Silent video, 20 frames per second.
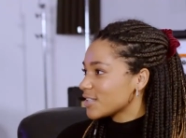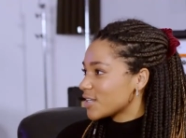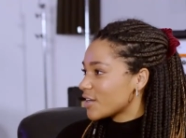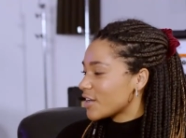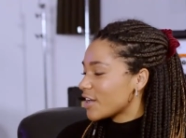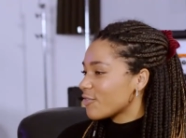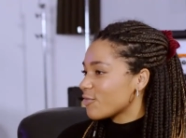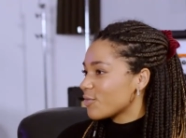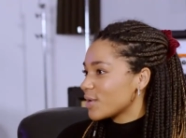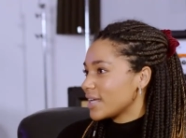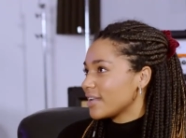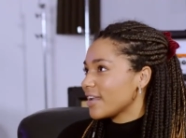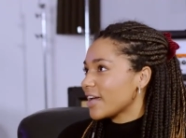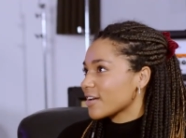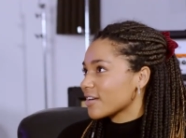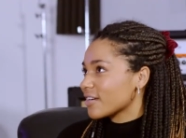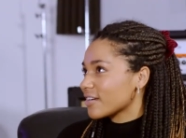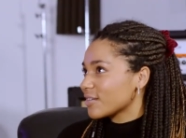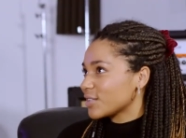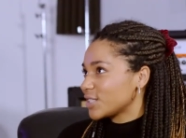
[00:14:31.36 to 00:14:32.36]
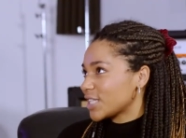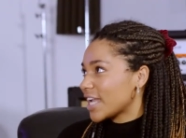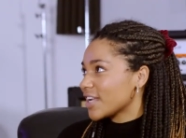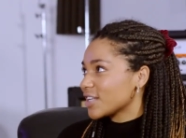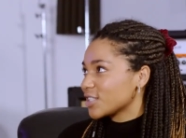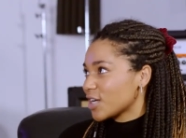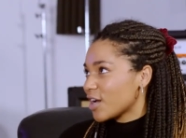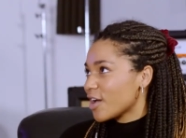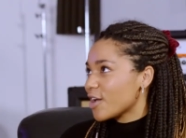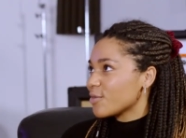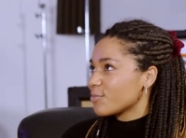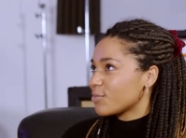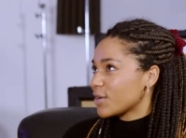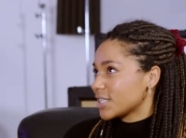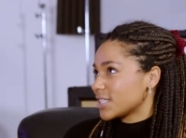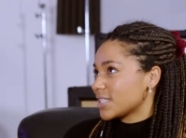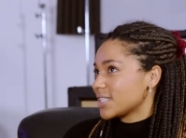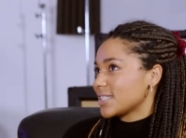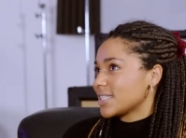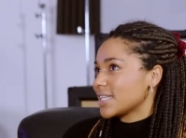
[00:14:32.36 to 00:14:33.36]
if we like challenge our own
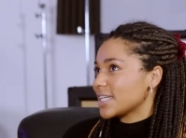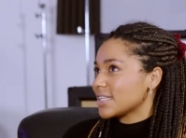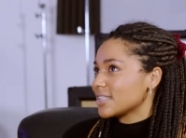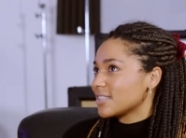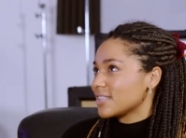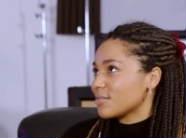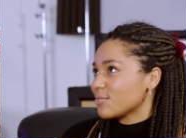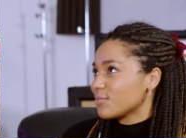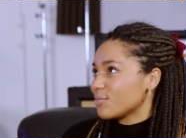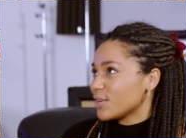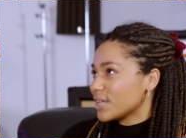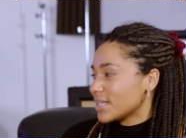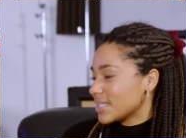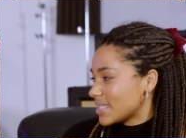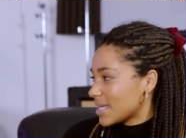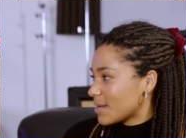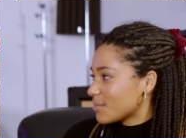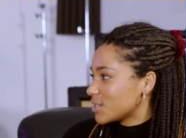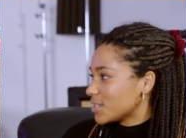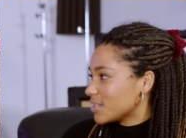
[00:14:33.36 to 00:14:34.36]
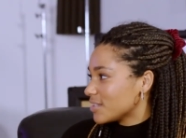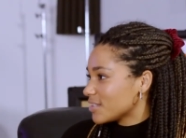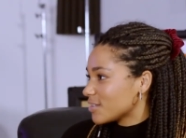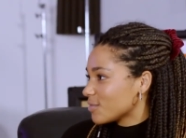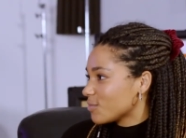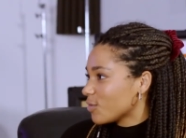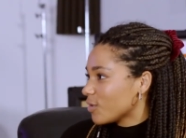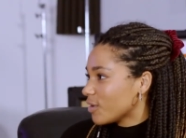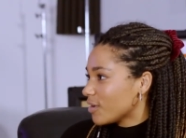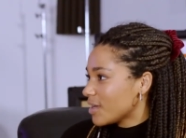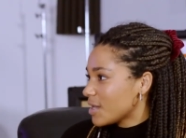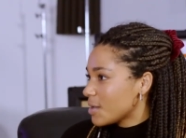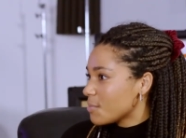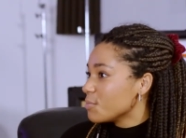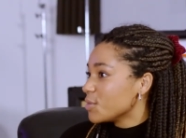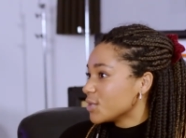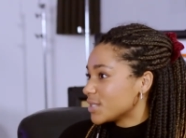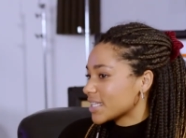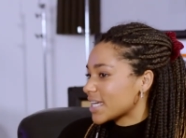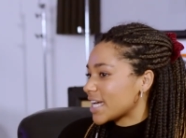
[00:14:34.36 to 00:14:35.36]
prejudices and preconceptions of what
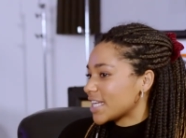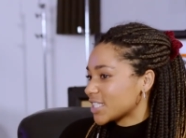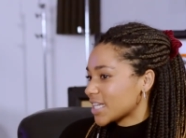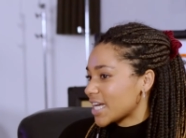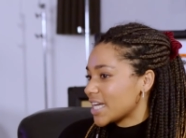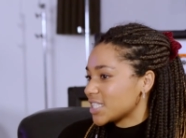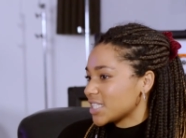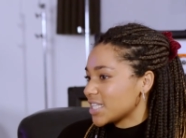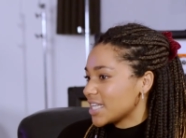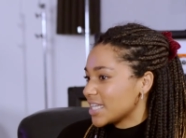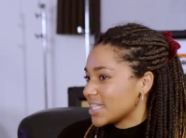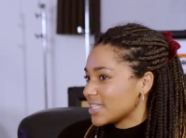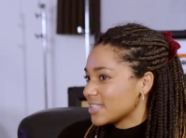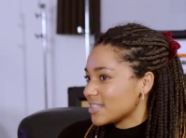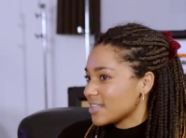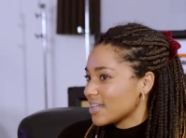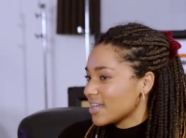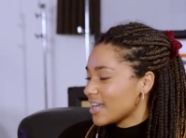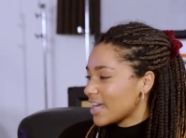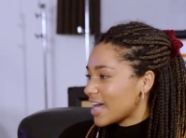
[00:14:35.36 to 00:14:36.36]
music education is,